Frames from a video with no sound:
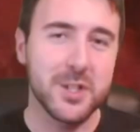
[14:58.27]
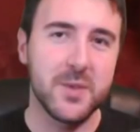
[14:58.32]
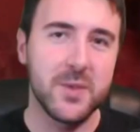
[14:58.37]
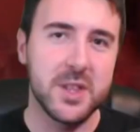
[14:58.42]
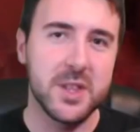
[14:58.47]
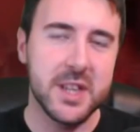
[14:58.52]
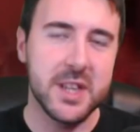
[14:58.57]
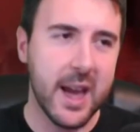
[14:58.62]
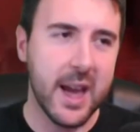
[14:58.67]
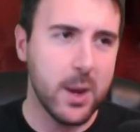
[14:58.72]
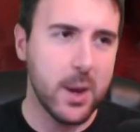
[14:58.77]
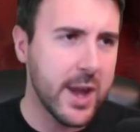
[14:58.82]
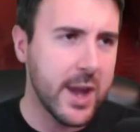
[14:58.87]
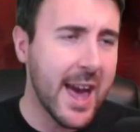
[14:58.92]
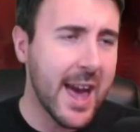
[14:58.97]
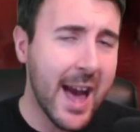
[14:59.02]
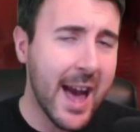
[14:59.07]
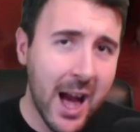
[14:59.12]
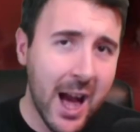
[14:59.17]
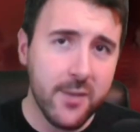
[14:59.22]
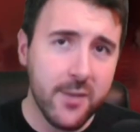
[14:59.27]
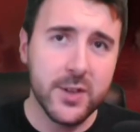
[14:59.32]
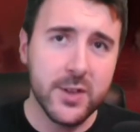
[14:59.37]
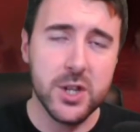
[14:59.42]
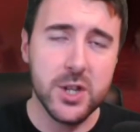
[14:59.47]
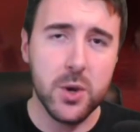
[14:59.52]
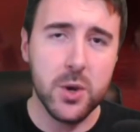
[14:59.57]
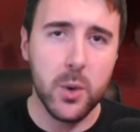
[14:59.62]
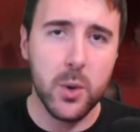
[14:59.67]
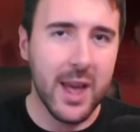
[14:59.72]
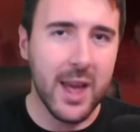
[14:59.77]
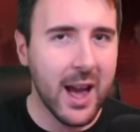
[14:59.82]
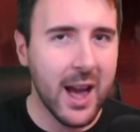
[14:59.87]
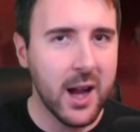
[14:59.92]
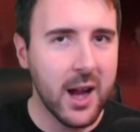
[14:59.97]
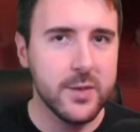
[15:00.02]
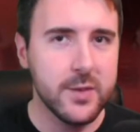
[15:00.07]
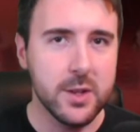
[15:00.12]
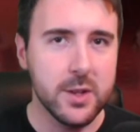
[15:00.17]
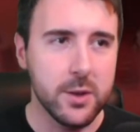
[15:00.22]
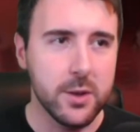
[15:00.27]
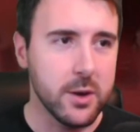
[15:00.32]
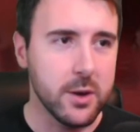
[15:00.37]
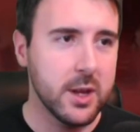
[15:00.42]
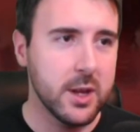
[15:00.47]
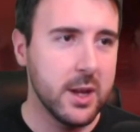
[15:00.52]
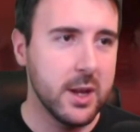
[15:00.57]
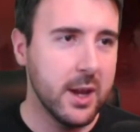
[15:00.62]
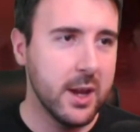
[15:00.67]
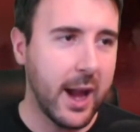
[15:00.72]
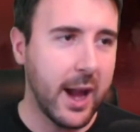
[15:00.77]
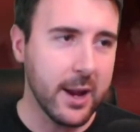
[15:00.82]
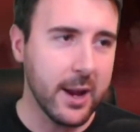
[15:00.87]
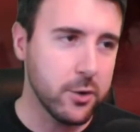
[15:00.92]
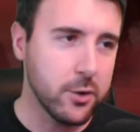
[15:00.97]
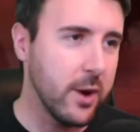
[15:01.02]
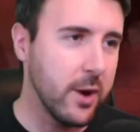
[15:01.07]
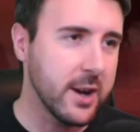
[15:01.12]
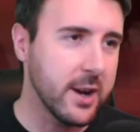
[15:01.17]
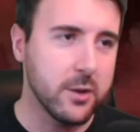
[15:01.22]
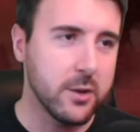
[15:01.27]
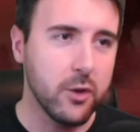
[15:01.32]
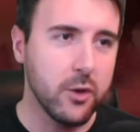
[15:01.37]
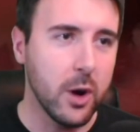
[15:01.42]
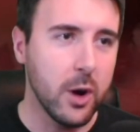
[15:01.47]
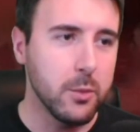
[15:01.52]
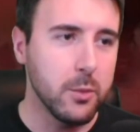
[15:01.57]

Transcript: roster for the day, we have to do it, we have to look at Grack and